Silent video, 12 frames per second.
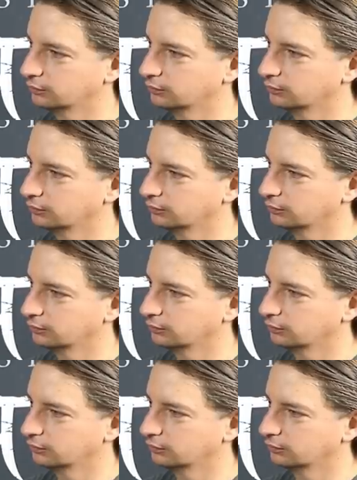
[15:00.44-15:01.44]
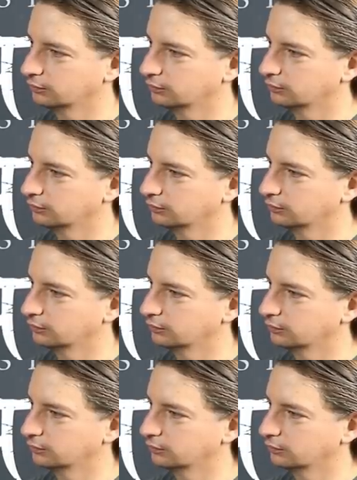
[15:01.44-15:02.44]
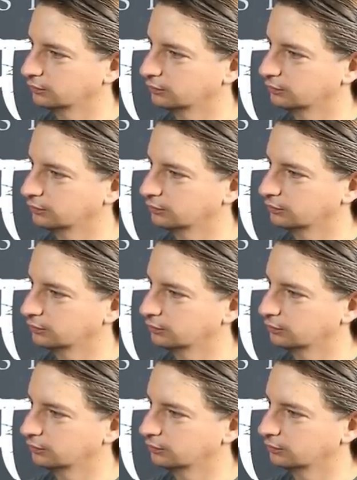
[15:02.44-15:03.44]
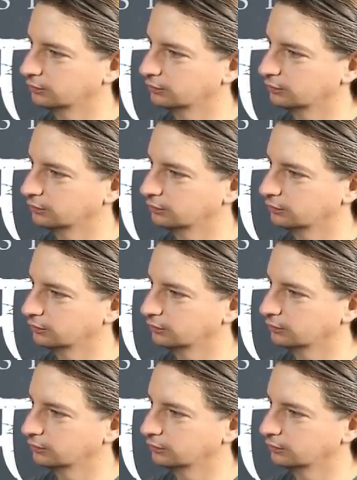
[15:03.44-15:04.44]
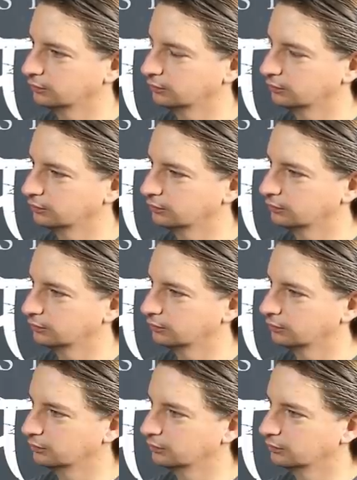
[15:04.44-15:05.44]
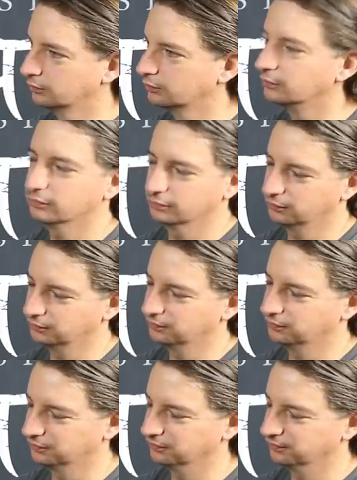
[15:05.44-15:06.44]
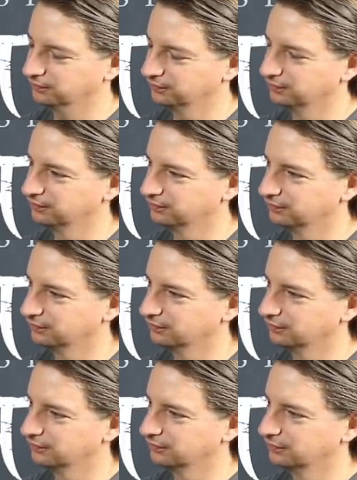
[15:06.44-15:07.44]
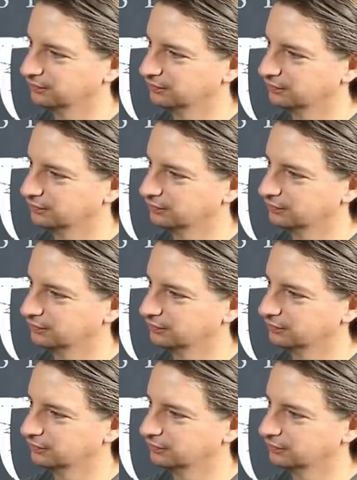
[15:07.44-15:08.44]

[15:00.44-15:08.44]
No words are spoken by the person on screen.